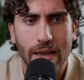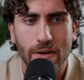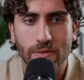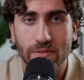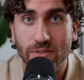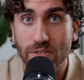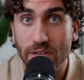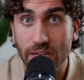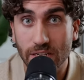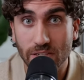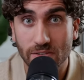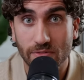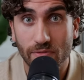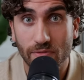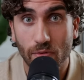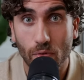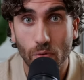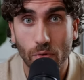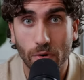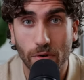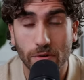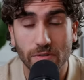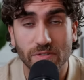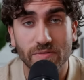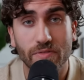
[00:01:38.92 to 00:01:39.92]
and it was stage
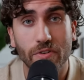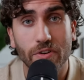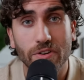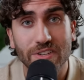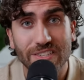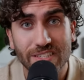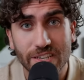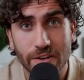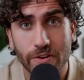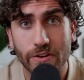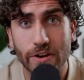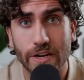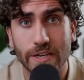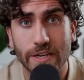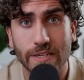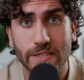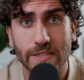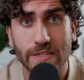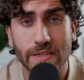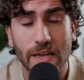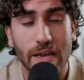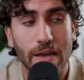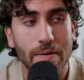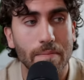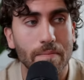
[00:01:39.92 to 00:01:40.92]
four. It was very
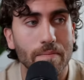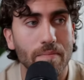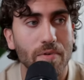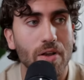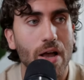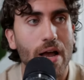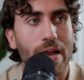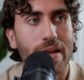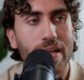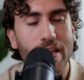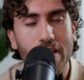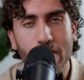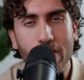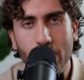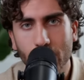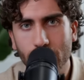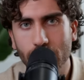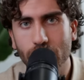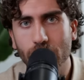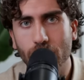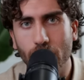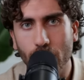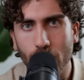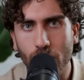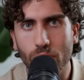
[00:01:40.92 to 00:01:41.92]
serious. and um, God
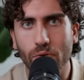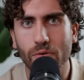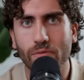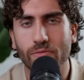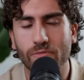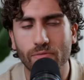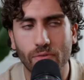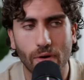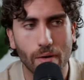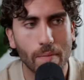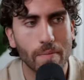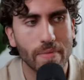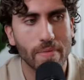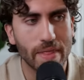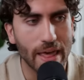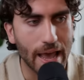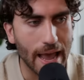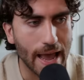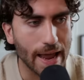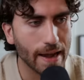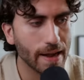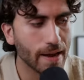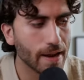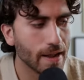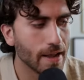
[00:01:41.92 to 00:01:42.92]
healed her from
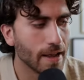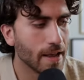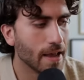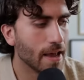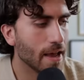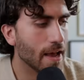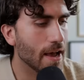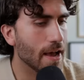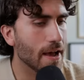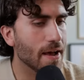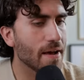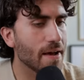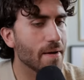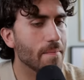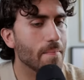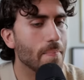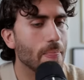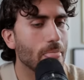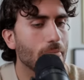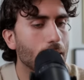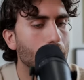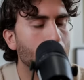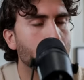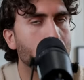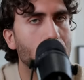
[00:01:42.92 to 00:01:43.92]
that,
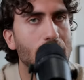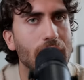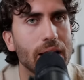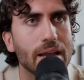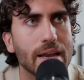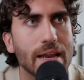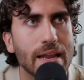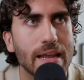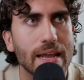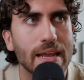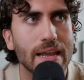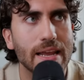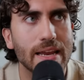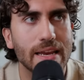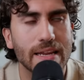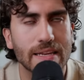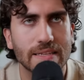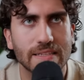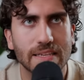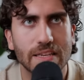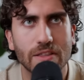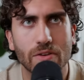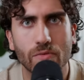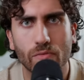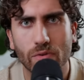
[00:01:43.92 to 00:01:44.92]
um, but it
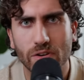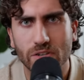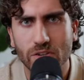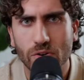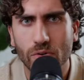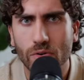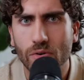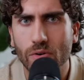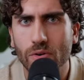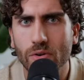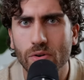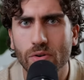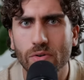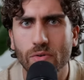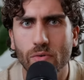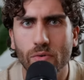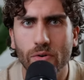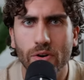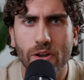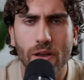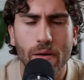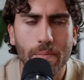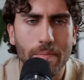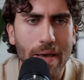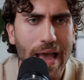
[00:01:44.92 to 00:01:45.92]
is either returned
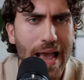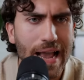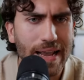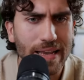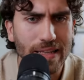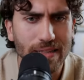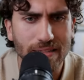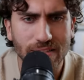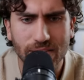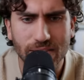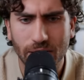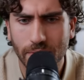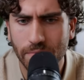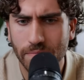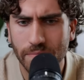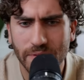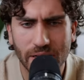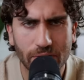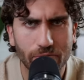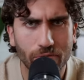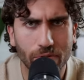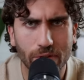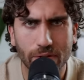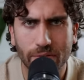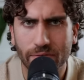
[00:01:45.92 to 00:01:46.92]
or come back in some
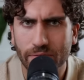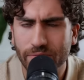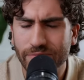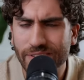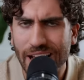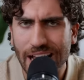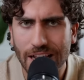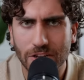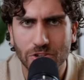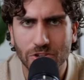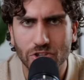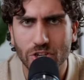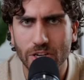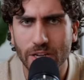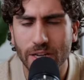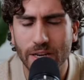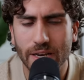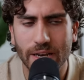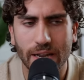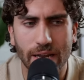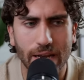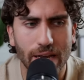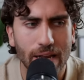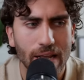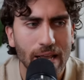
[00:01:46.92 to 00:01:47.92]
different
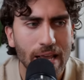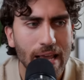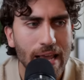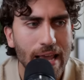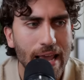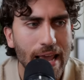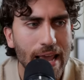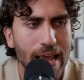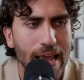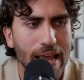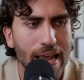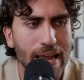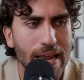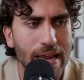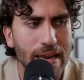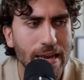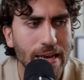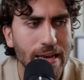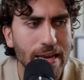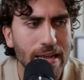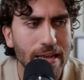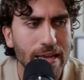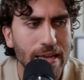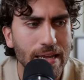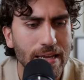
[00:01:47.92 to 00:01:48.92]
fashion and
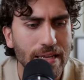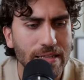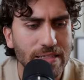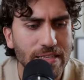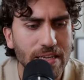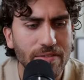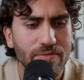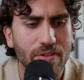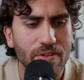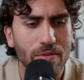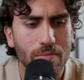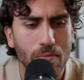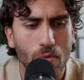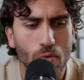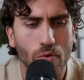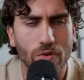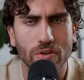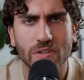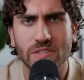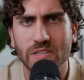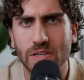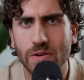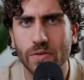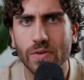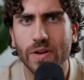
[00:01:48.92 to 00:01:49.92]
and it's even
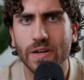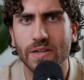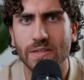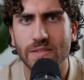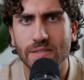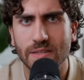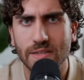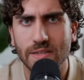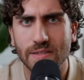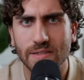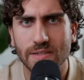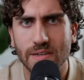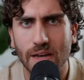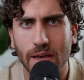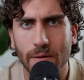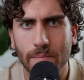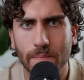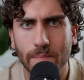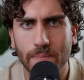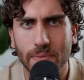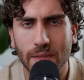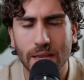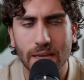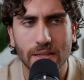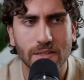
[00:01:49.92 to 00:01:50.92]
more serious this
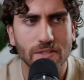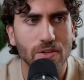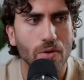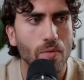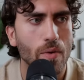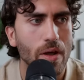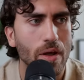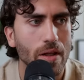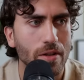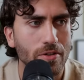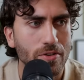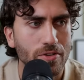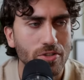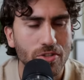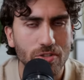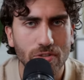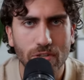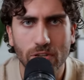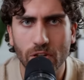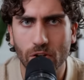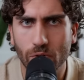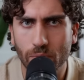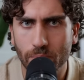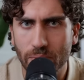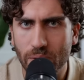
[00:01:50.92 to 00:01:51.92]
time and so well
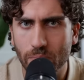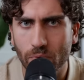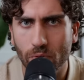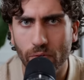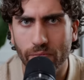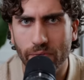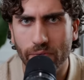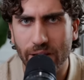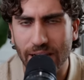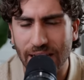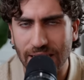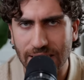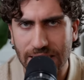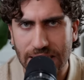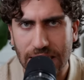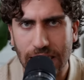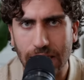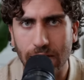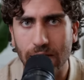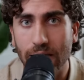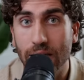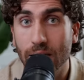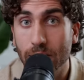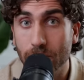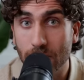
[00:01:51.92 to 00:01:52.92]
you know people have been
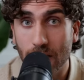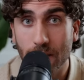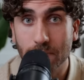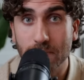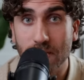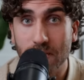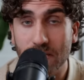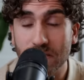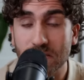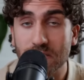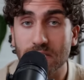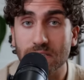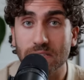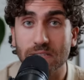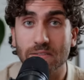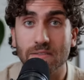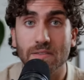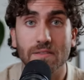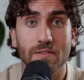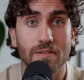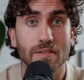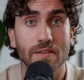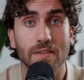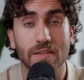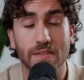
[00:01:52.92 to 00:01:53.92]
asking updates because
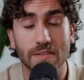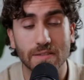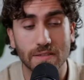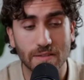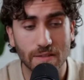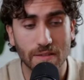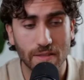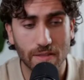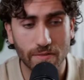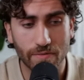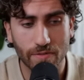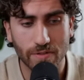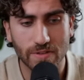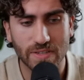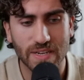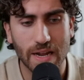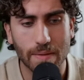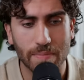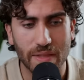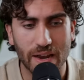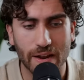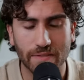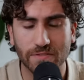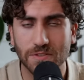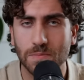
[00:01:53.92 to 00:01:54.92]
this isn't the first
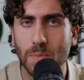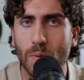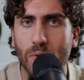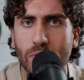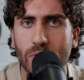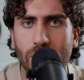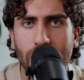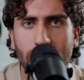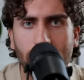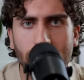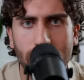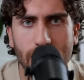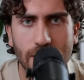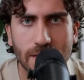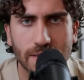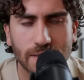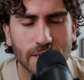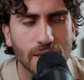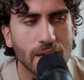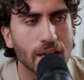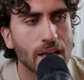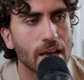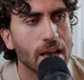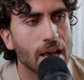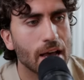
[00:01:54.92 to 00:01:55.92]
time that i've spoken of
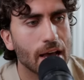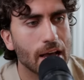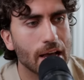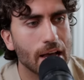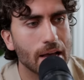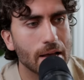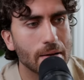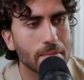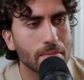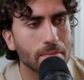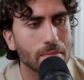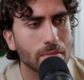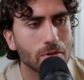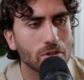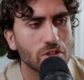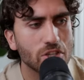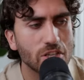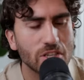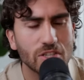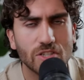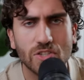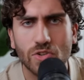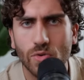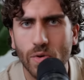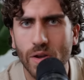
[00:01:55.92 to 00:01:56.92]
this um,
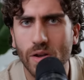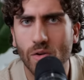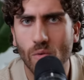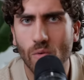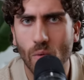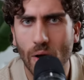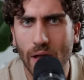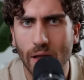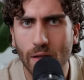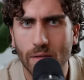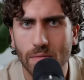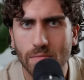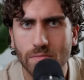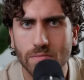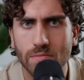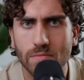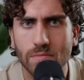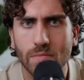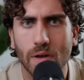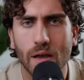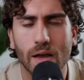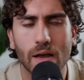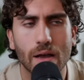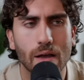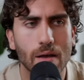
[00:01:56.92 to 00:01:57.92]
she's doing well
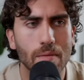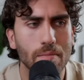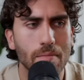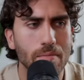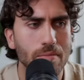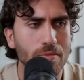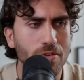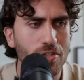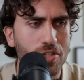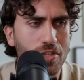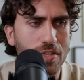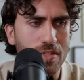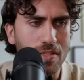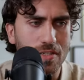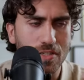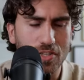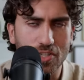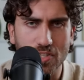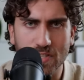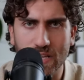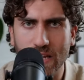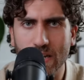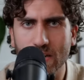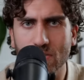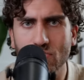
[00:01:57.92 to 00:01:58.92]
um, she's
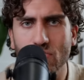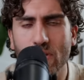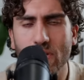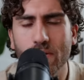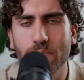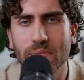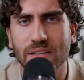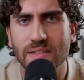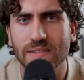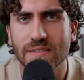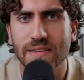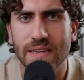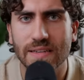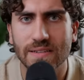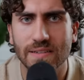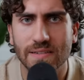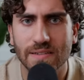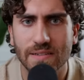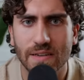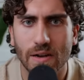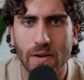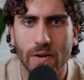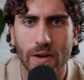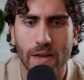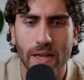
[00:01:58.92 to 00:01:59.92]
she's getting treatments
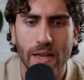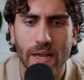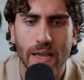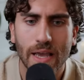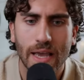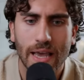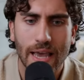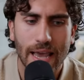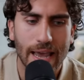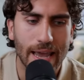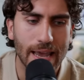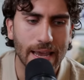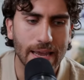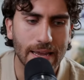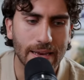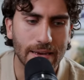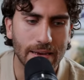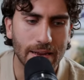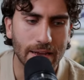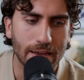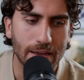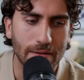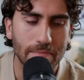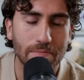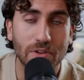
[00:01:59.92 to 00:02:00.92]
necessary
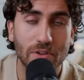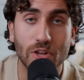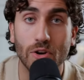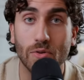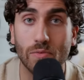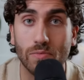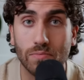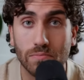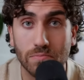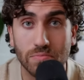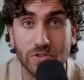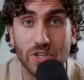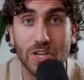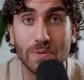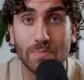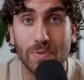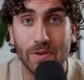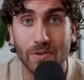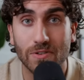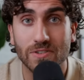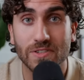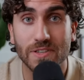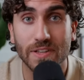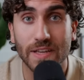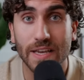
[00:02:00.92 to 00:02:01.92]
and uh, you know she
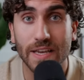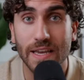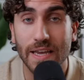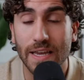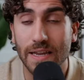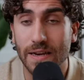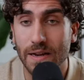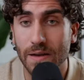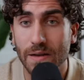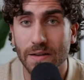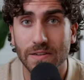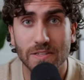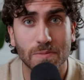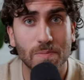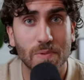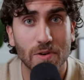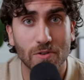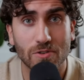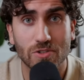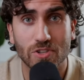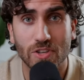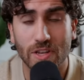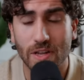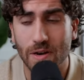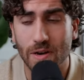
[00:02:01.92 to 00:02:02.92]
personally and uh,
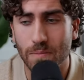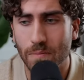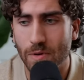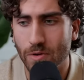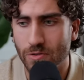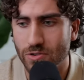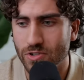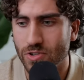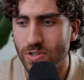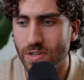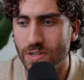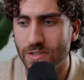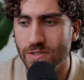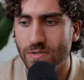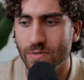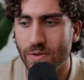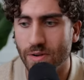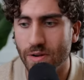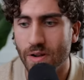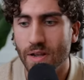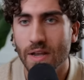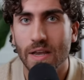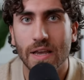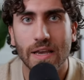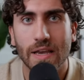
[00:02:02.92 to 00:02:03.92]
spiritually and emotionally is
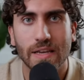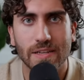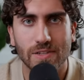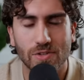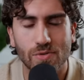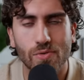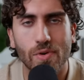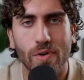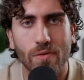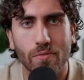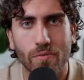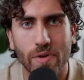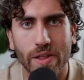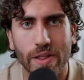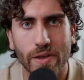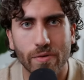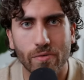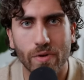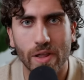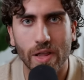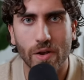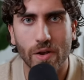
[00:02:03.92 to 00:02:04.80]
doing is doing really